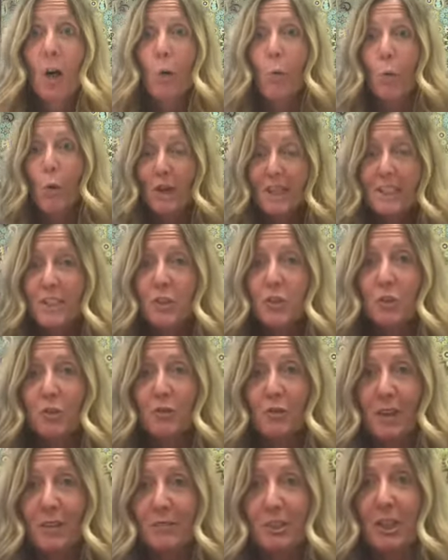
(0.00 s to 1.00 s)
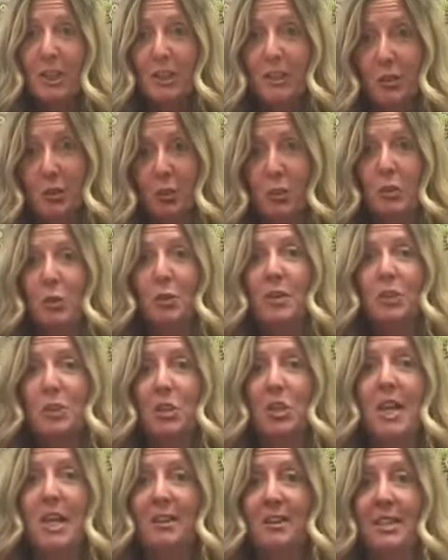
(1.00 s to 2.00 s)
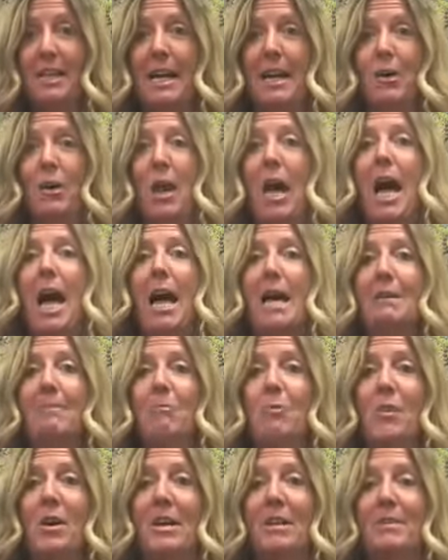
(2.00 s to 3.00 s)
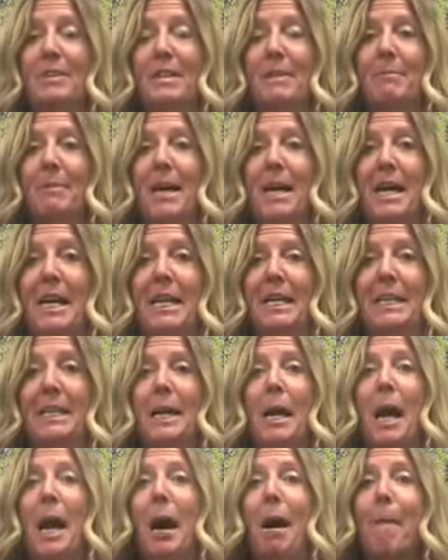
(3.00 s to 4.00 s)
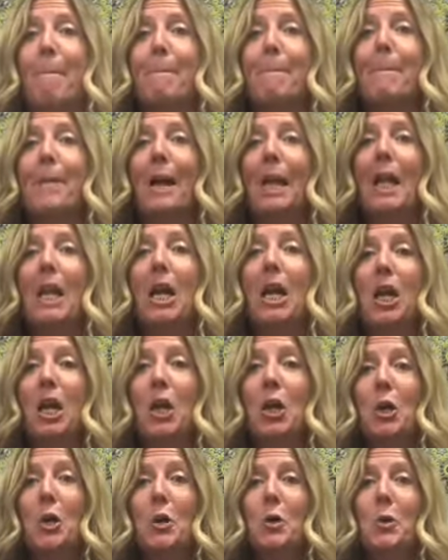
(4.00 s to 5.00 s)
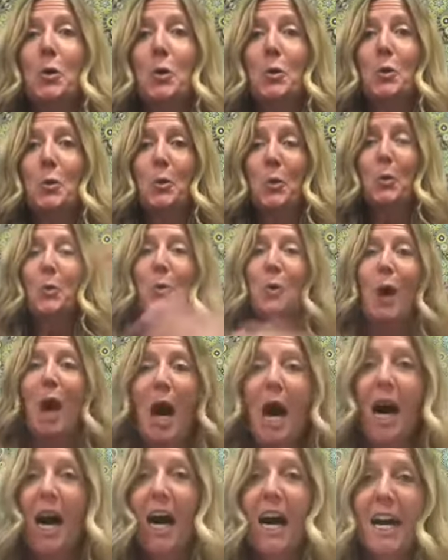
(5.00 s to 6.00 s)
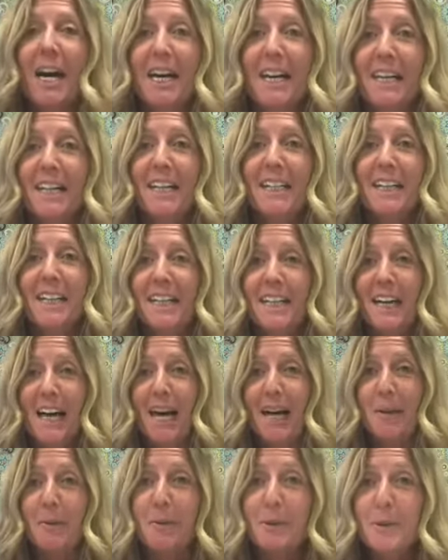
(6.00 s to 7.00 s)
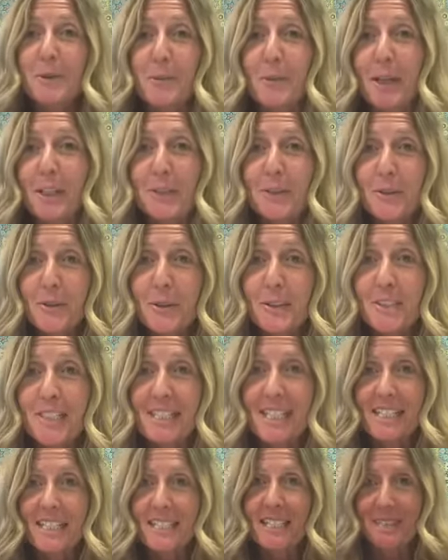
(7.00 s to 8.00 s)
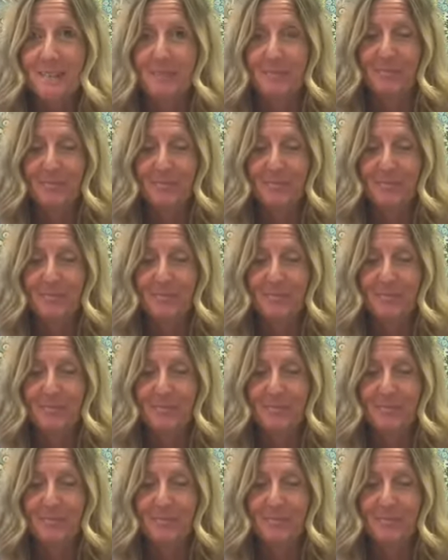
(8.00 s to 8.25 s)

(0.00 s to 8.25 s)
What is your favorite color? So you can shout it out. I'm wearing mine. Blue. I wonder what yours is.